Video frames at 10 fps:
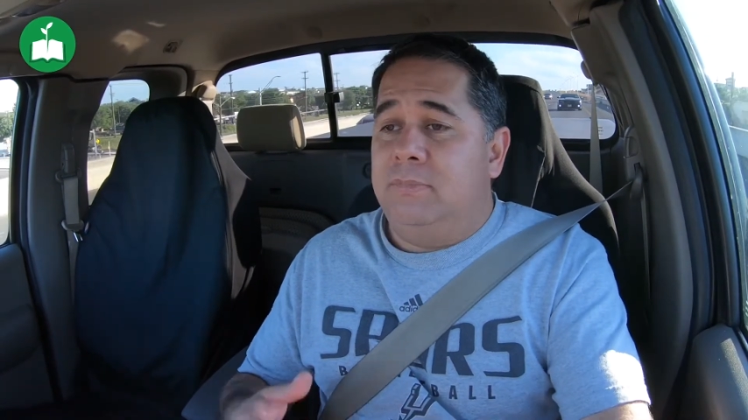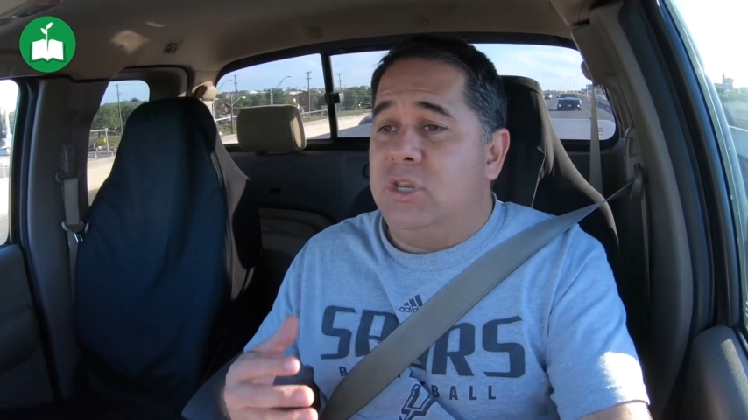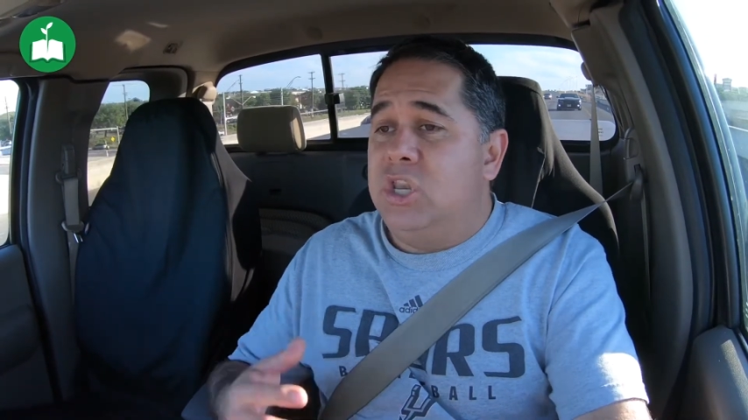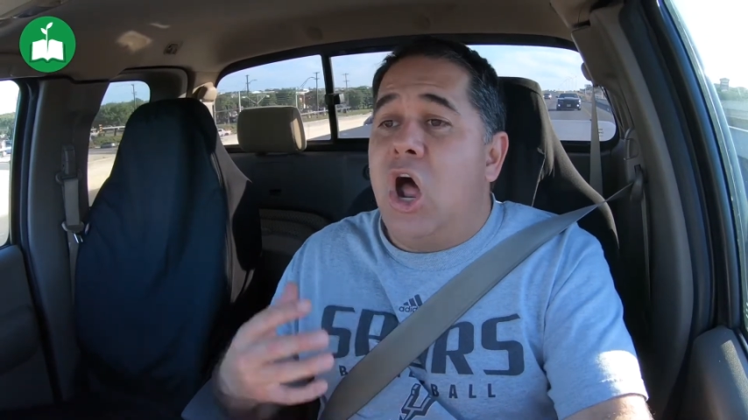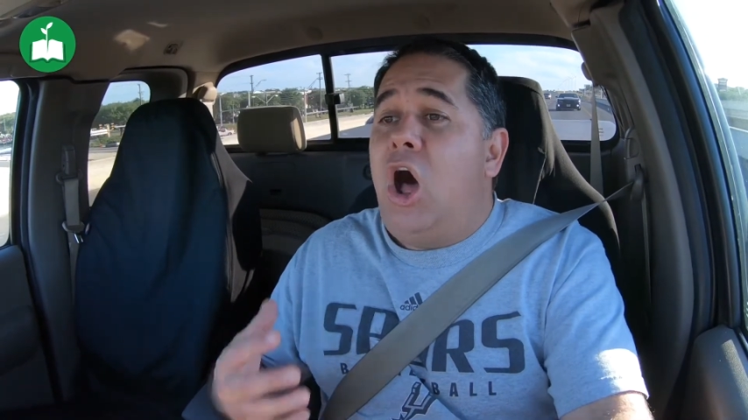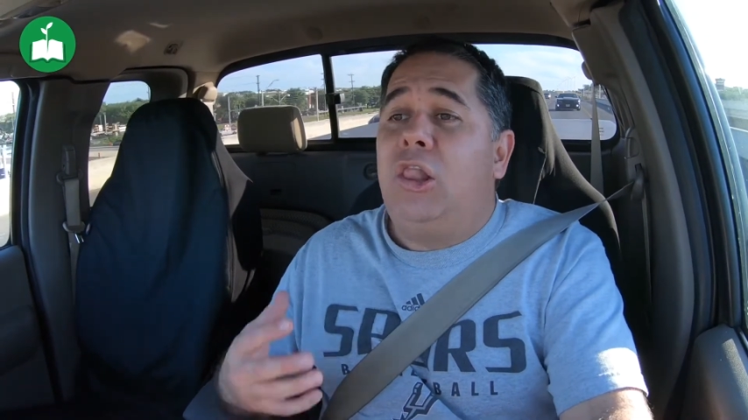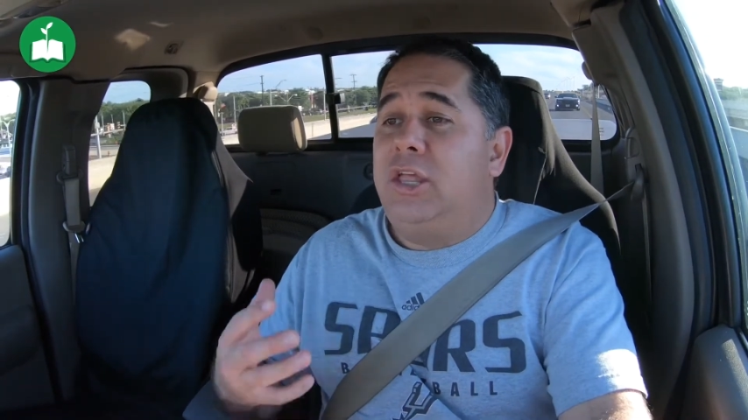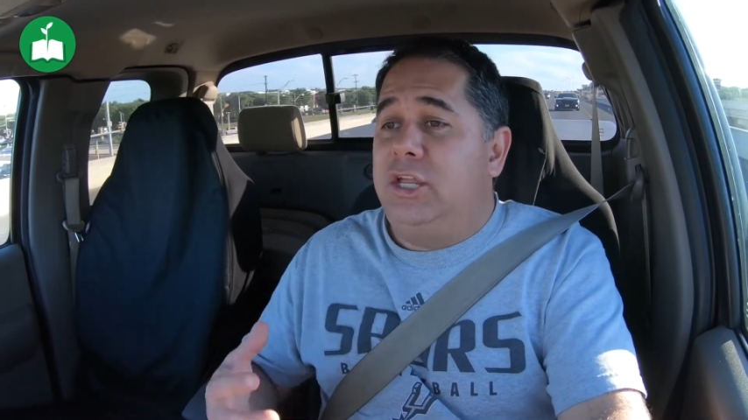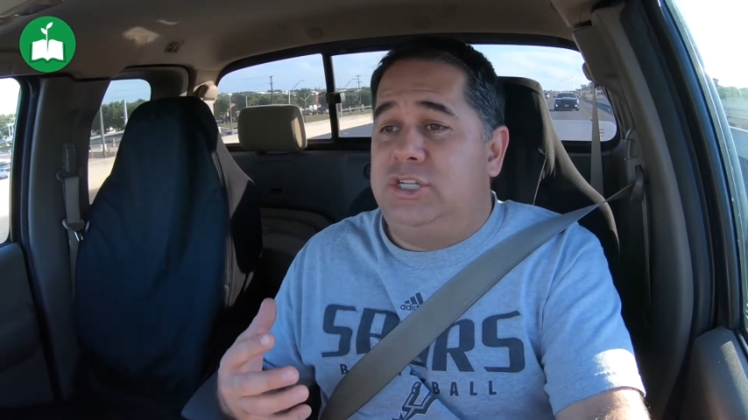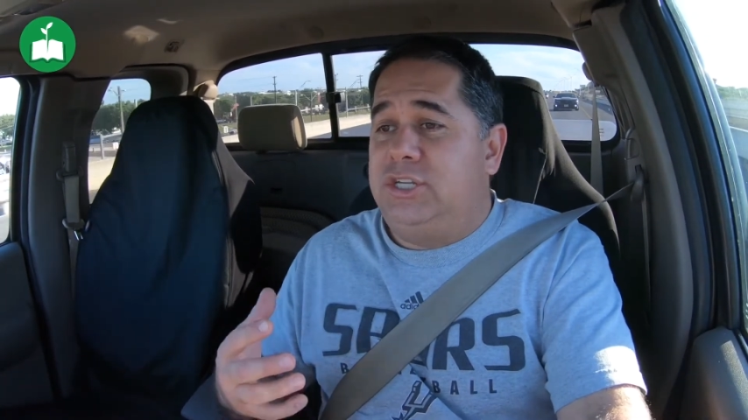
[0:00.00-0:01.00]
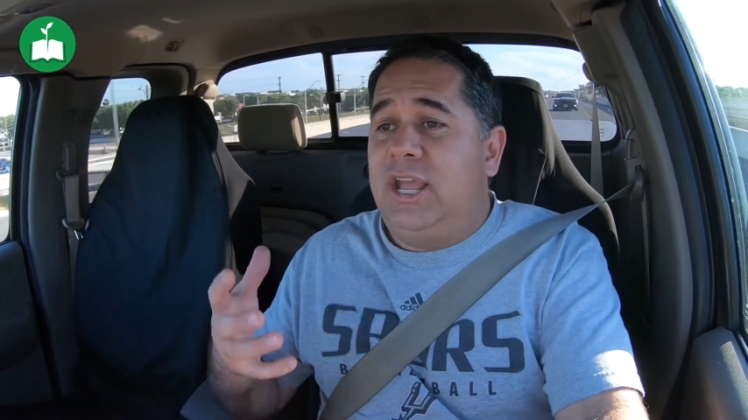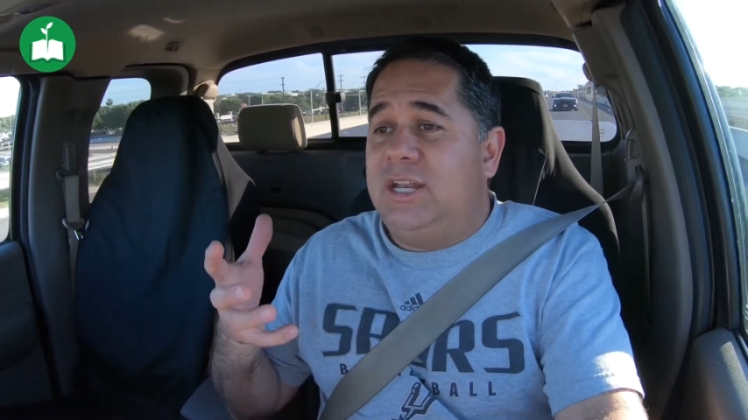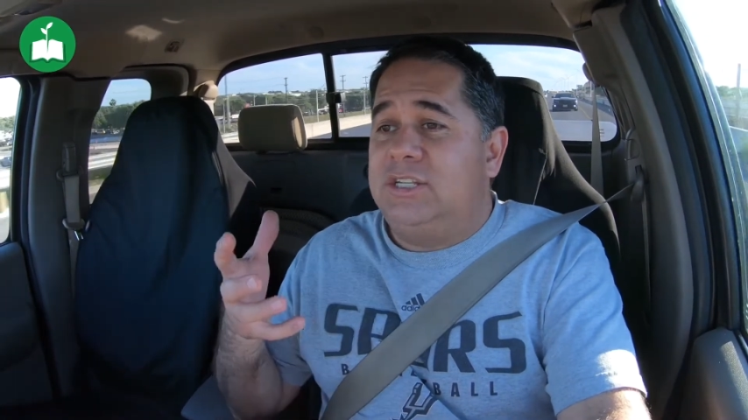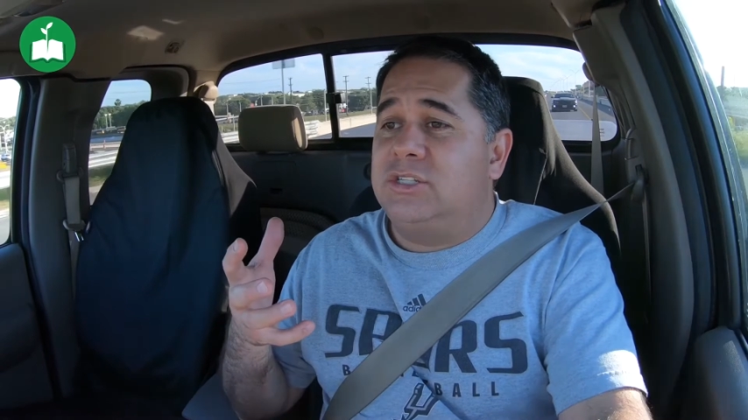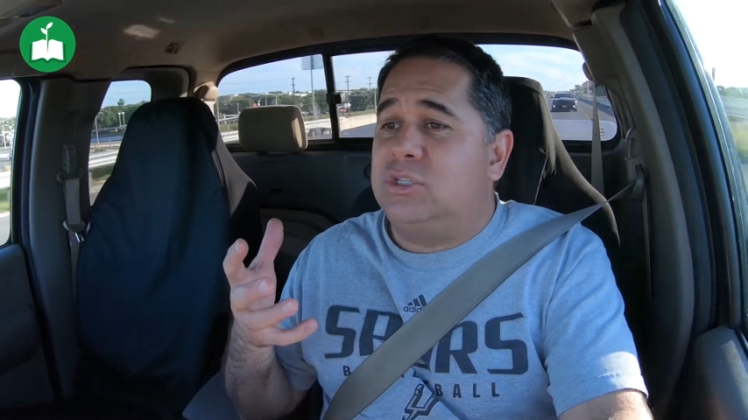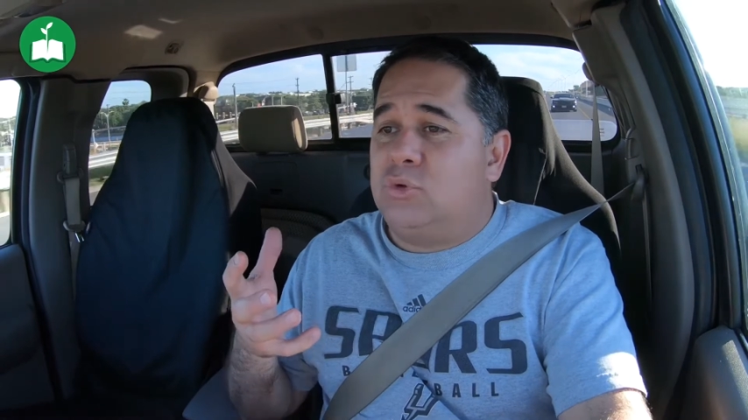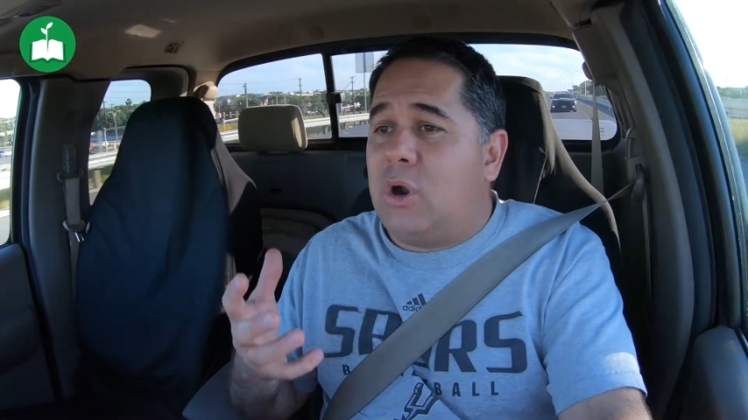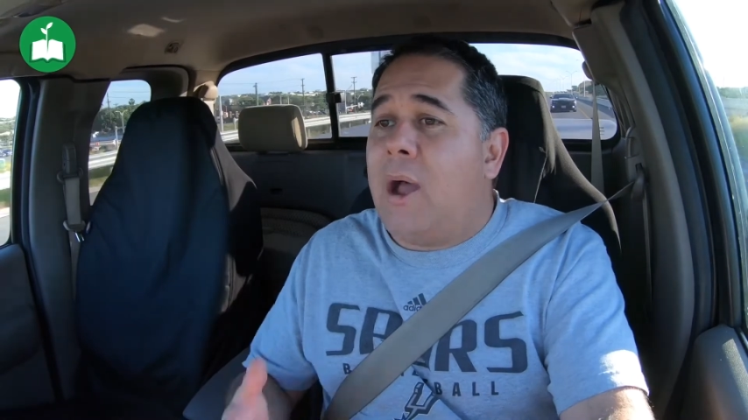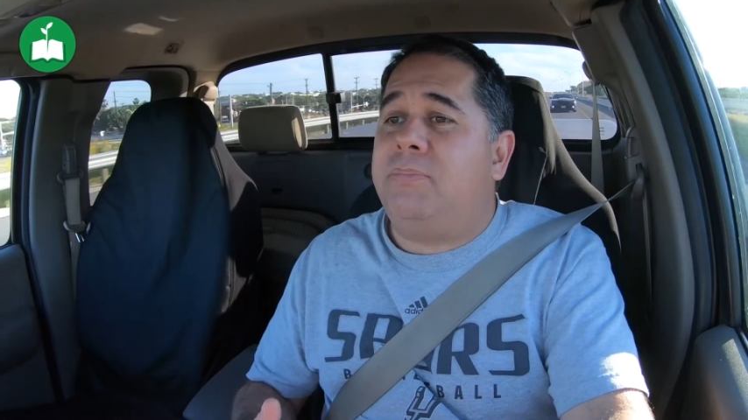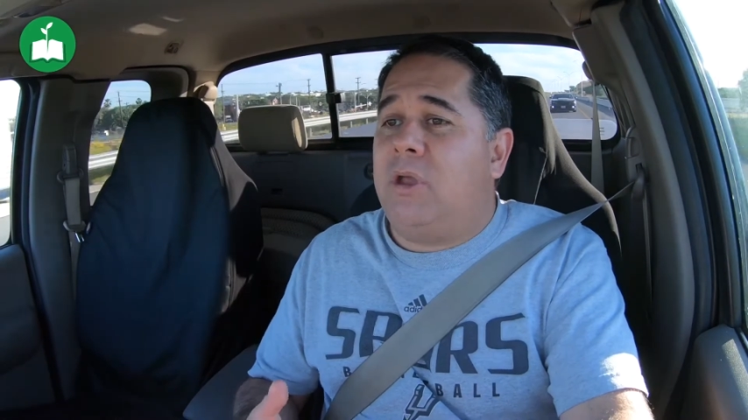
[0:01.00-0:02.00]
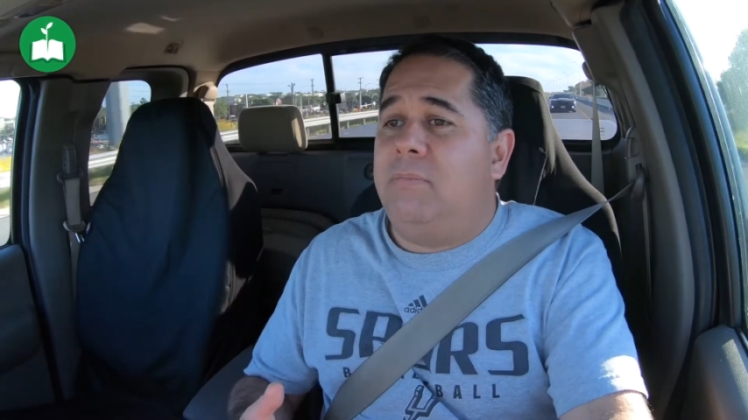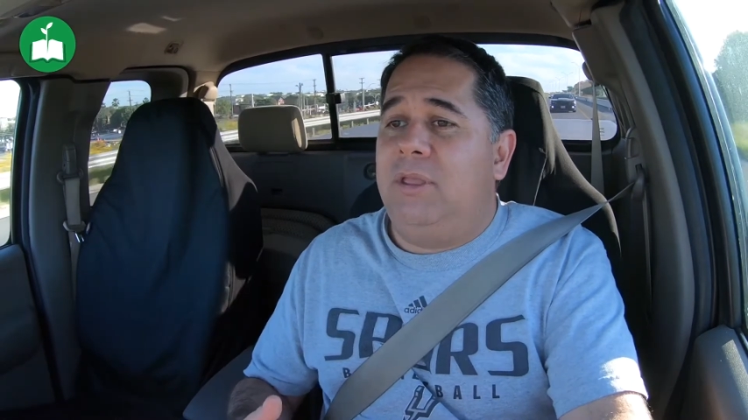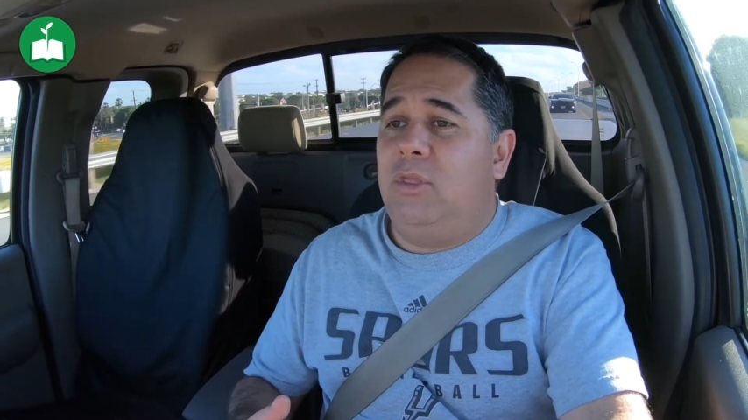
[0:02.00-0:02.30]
knowledge he had just dropped on me,